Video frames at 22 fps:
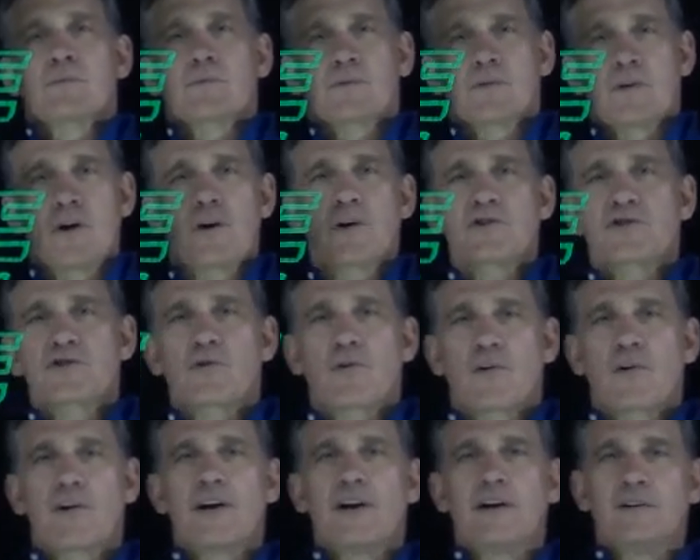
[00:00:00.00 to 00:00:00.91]
long
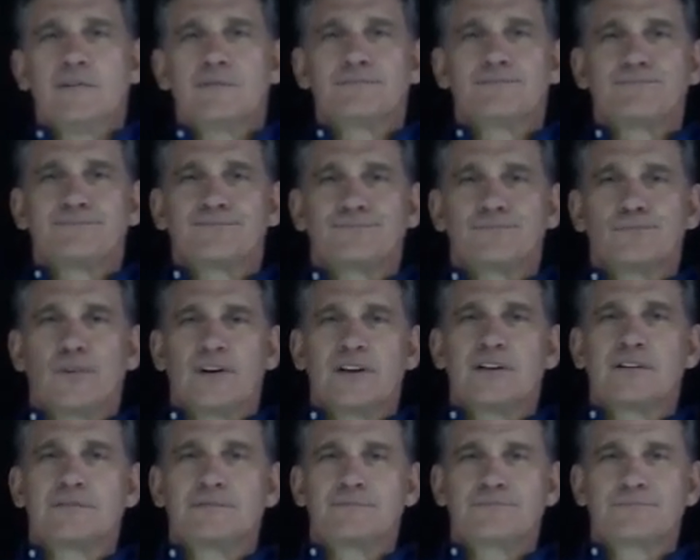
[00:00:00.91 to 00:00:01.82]
story,
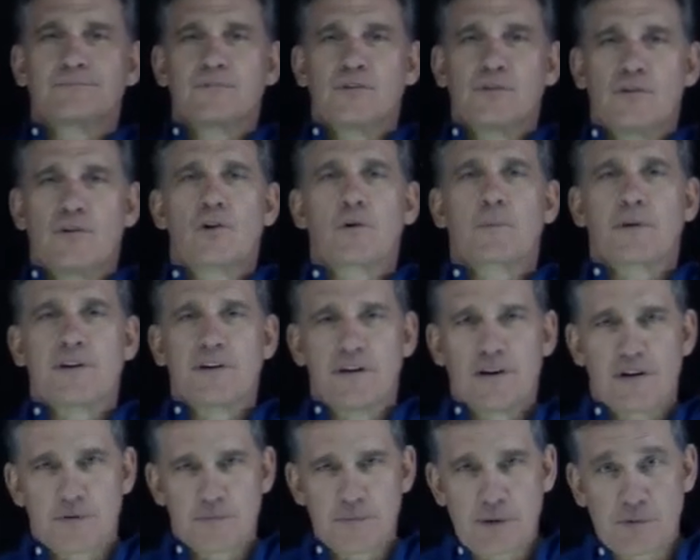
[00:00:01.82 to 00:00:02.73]
well, you normally
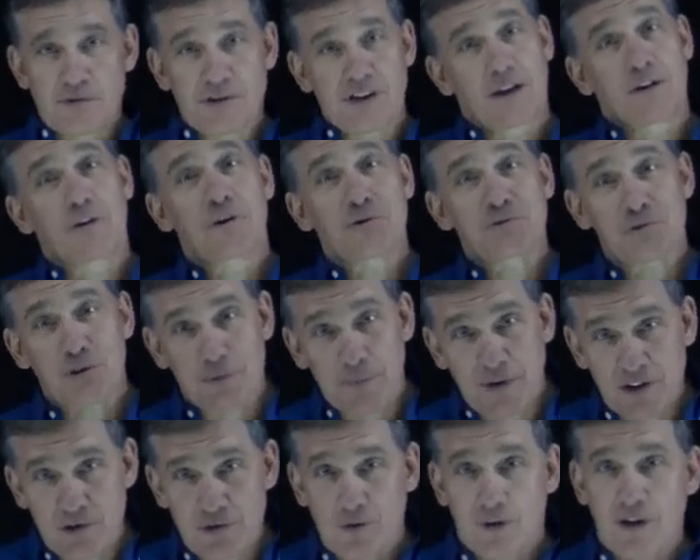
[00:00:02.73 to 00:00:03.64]
hear people say long story
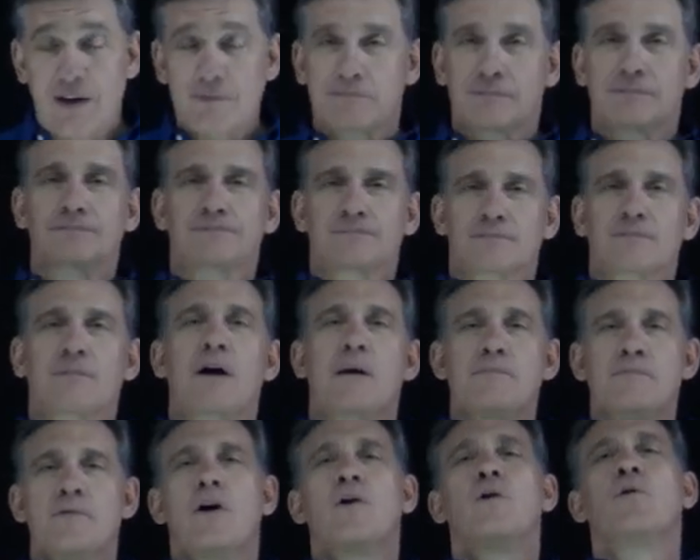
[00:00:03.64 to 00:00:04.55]
made short.
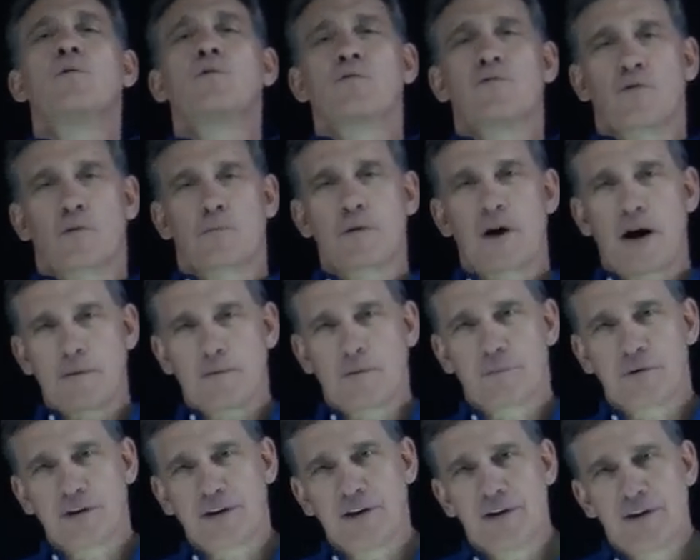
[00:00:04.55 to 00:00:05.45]
I'm known for
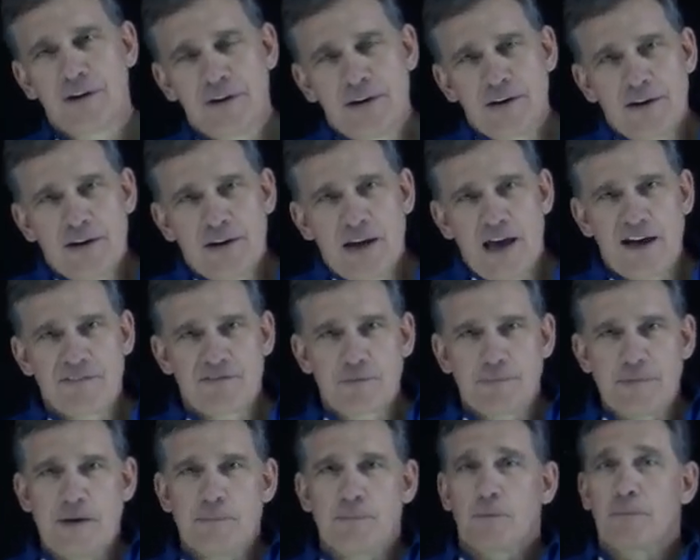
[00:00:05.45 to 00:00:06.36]
probably
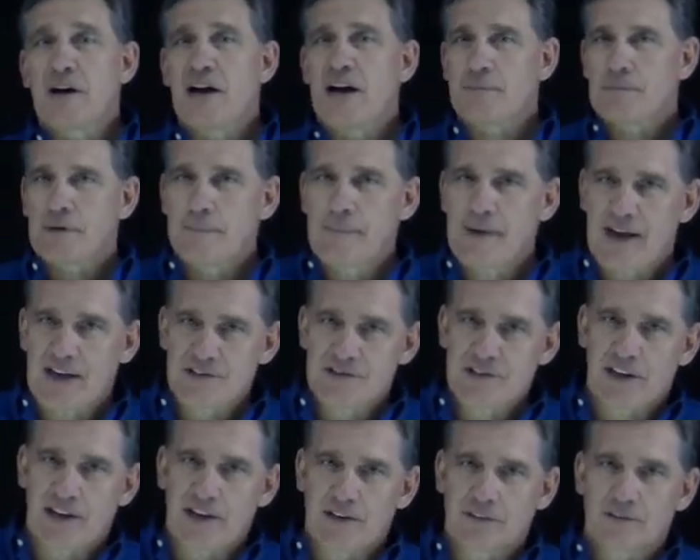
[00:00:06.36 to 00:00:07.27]
having people behind my back
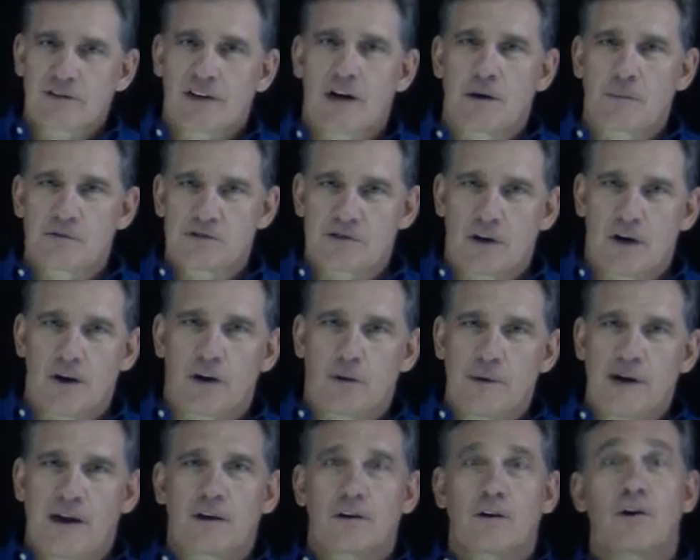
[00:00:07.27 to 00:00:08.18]
saying, Tom is all
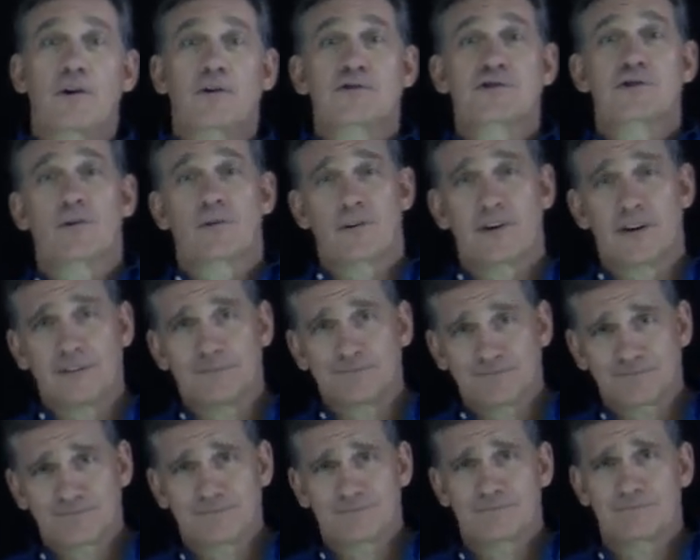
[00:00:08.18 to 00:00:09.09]
about long story
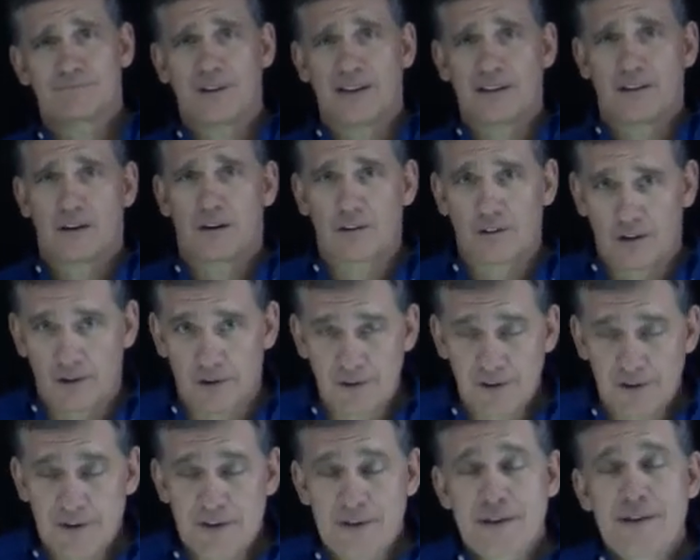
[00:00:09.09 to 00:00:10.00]
made
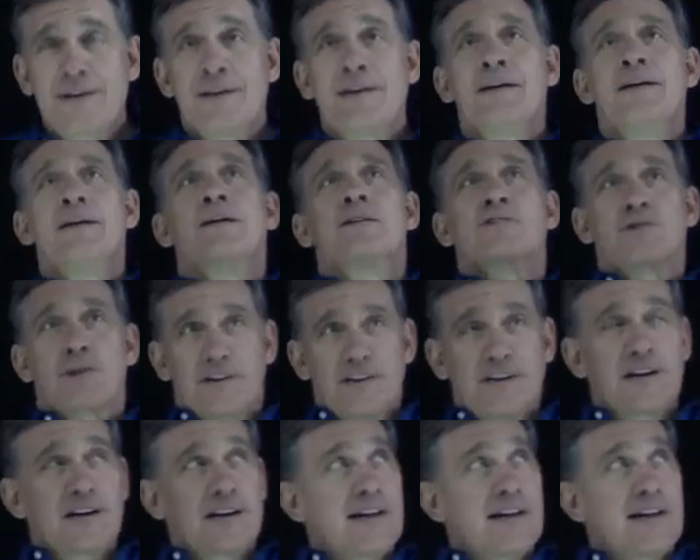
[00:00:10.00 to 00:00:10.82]
longer. So I did it